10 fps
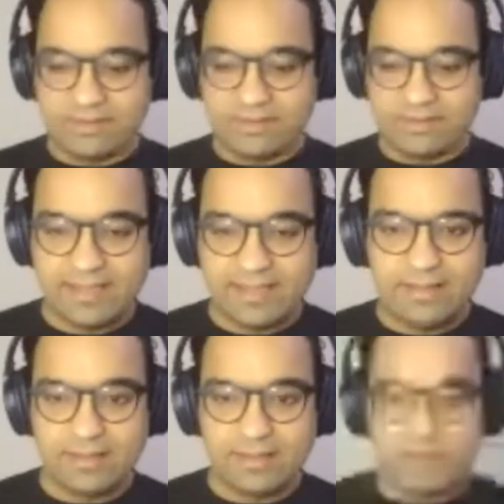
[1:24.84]
scale
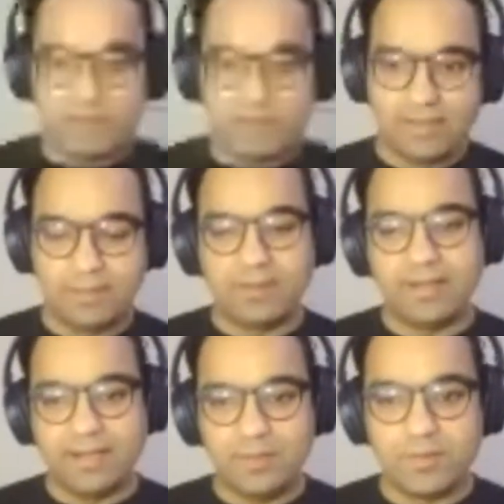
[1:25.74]
deep learning
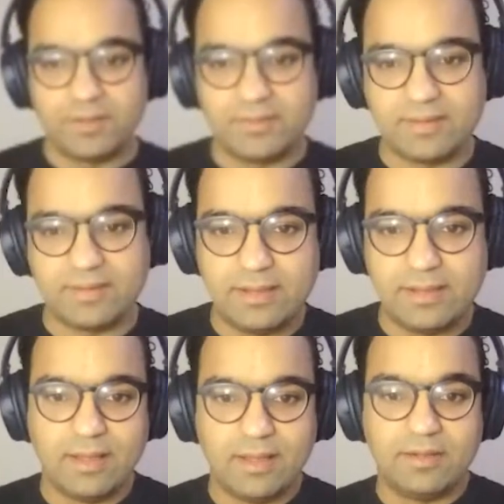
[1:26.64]
networks, then
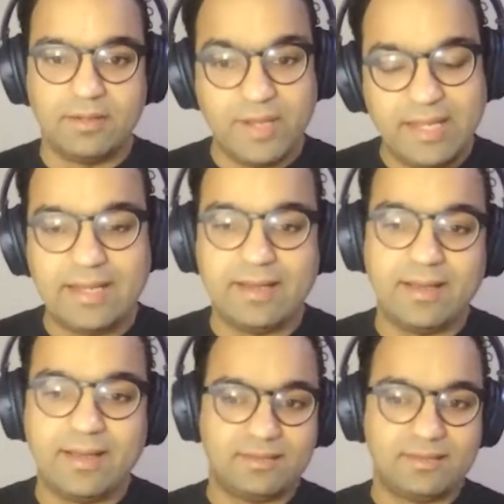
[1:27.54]
the training
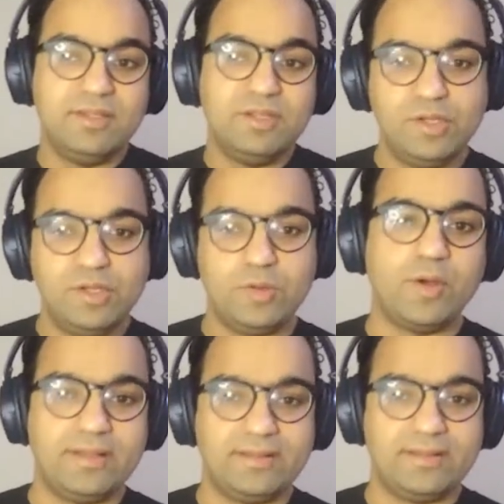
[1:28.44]
data is the new
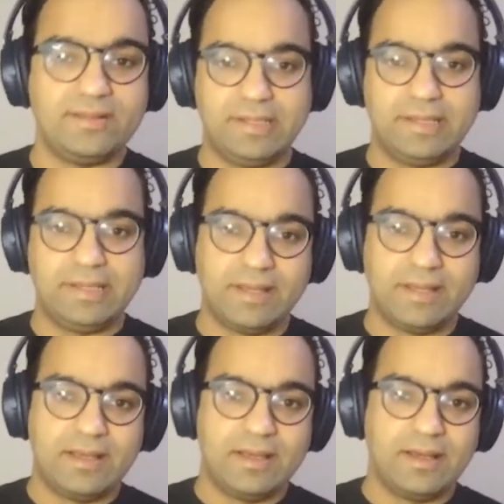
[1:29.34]
oil, essentially.
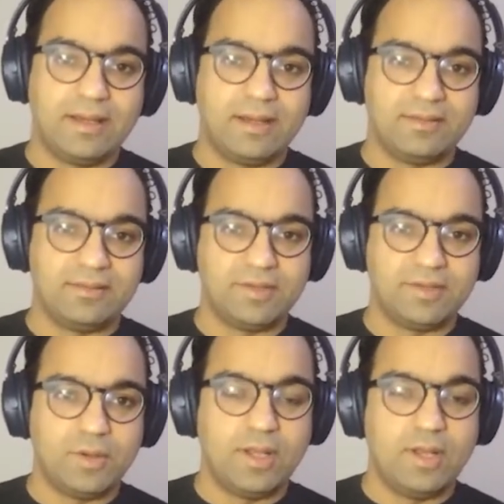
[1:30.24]

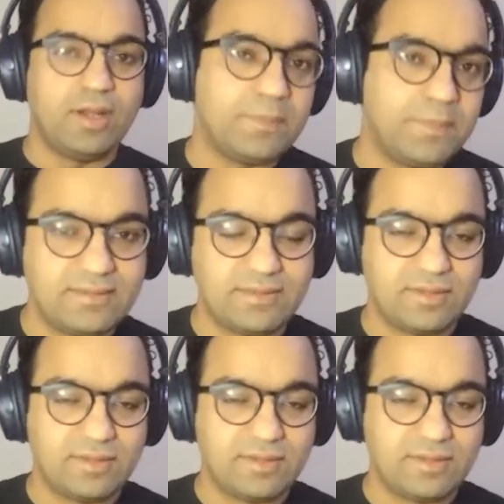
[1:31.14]
So a lot depends
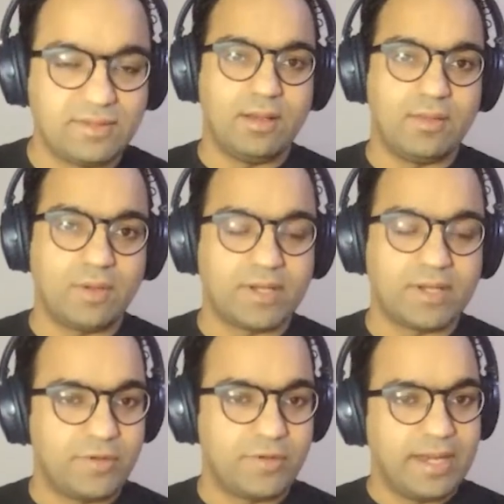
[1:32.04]
on what
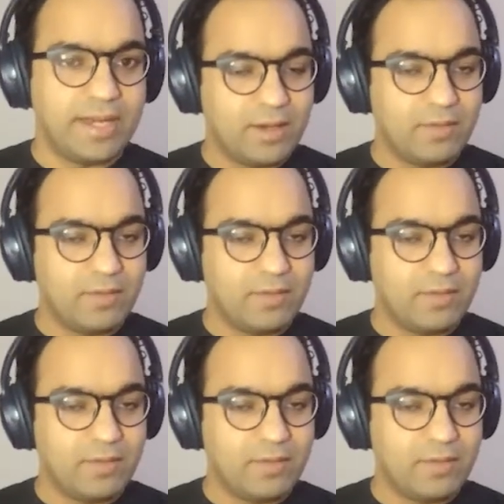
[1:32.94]
kind of training data we